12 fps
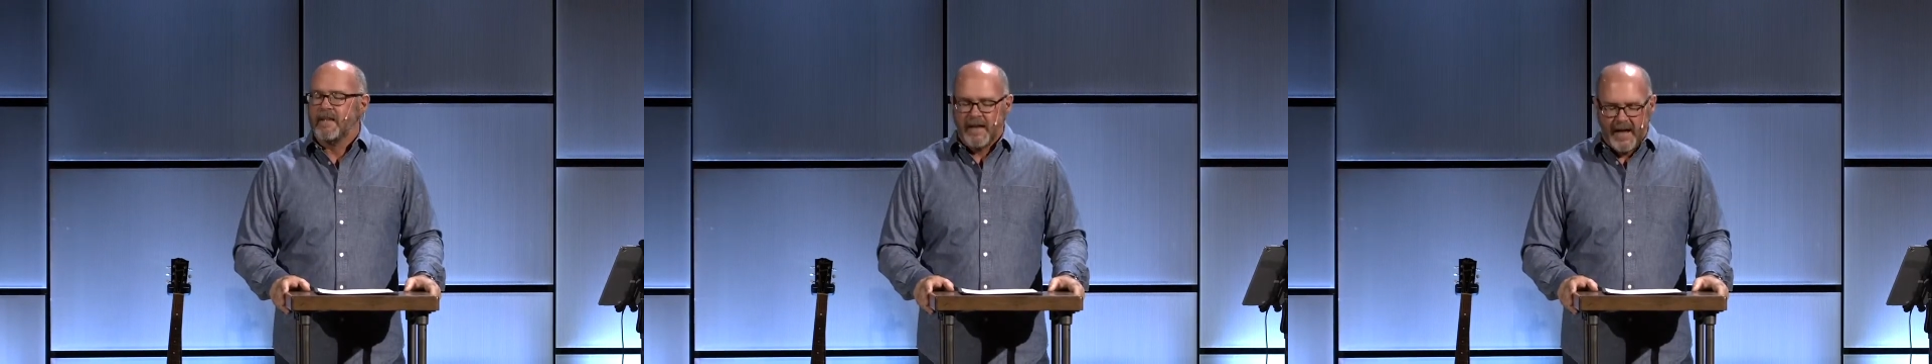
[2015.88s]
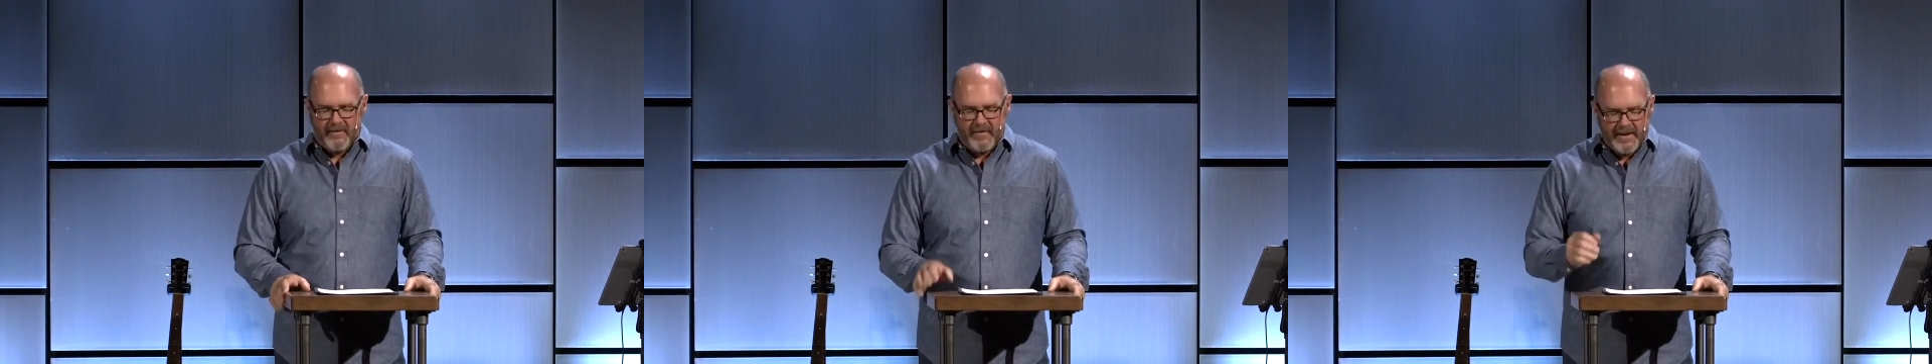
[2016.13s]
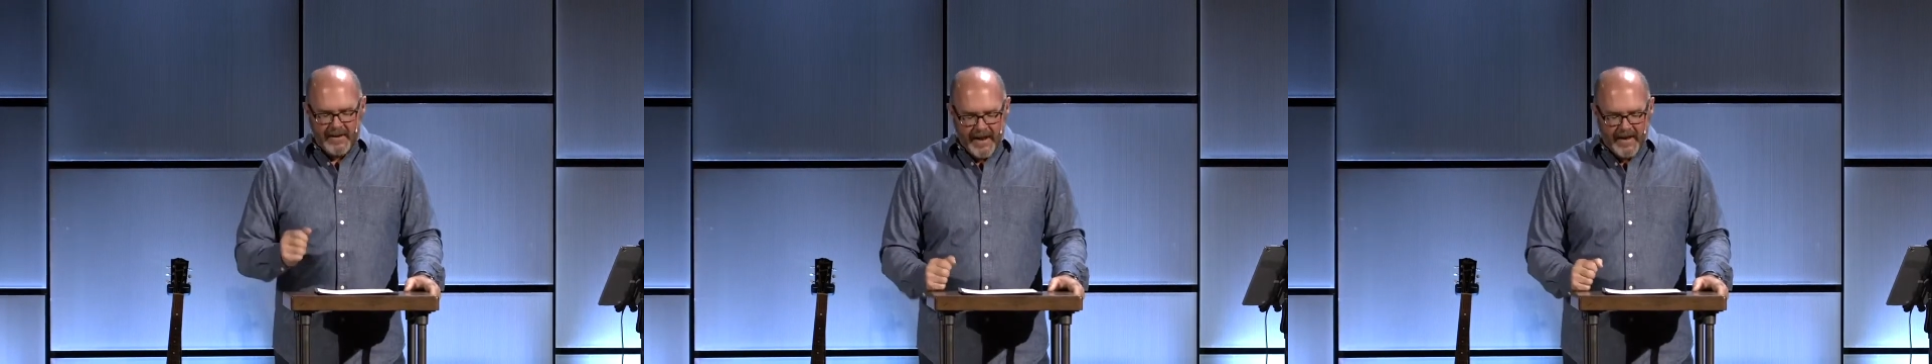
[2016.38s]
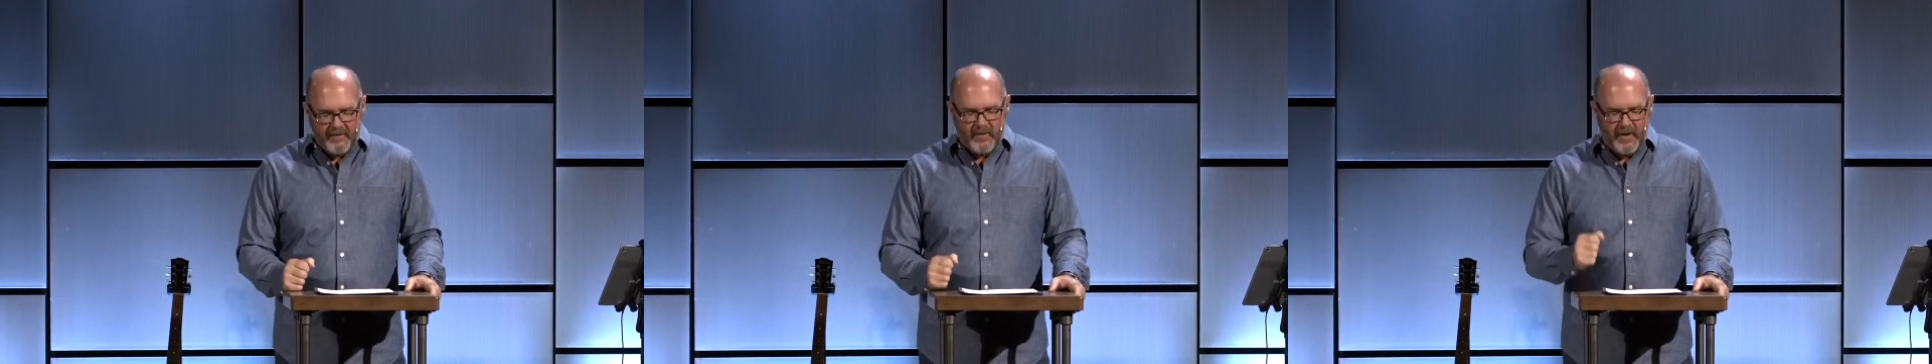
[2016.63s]
I've
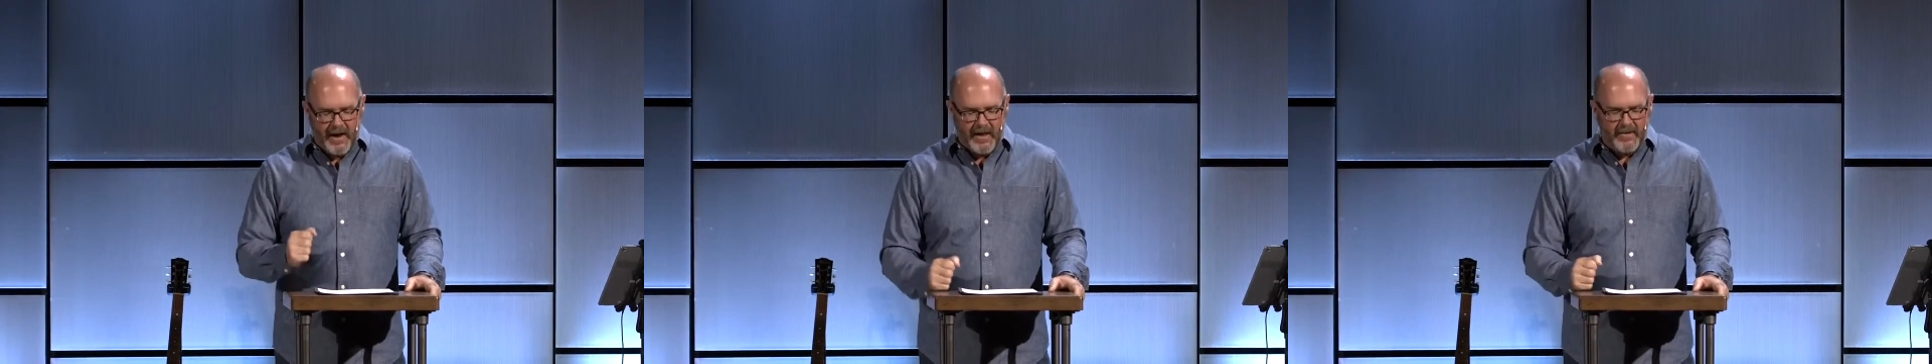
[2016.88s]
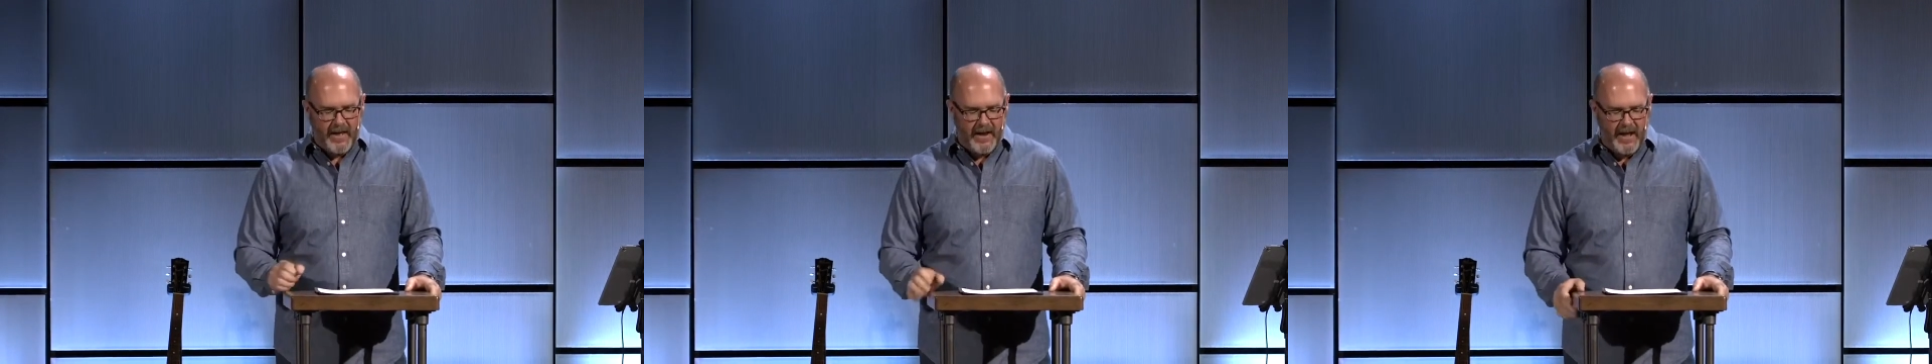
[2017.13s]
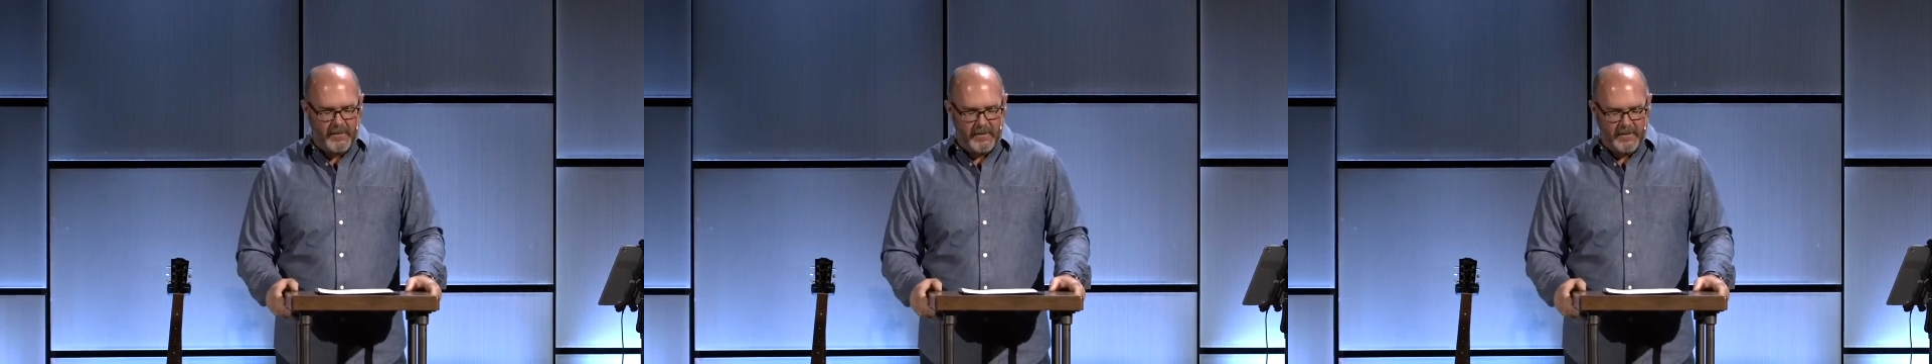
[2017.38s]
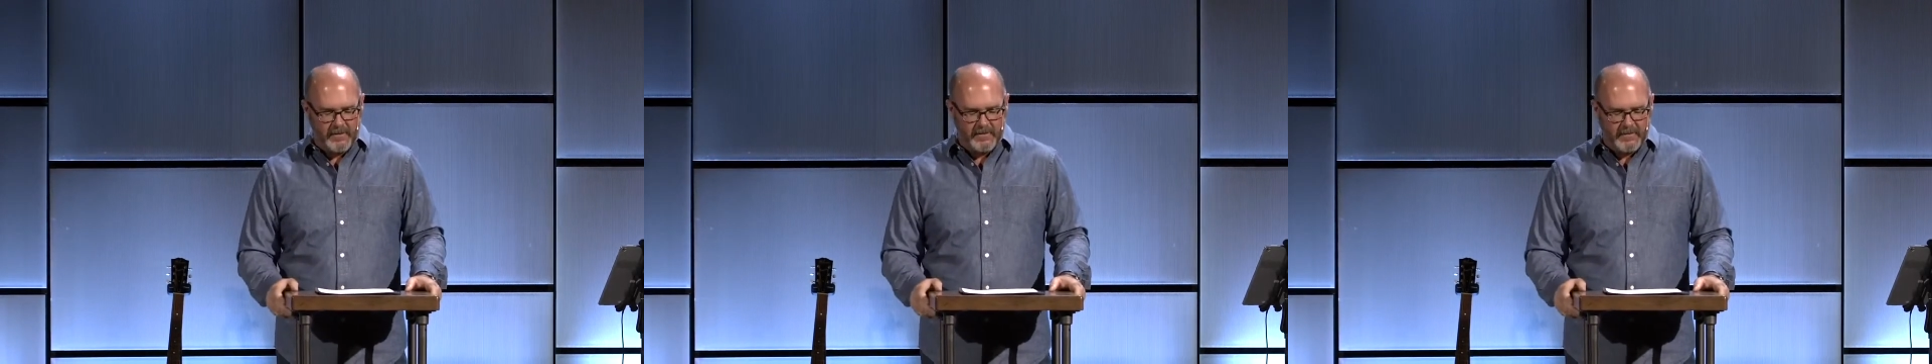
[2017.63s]
never had that happen.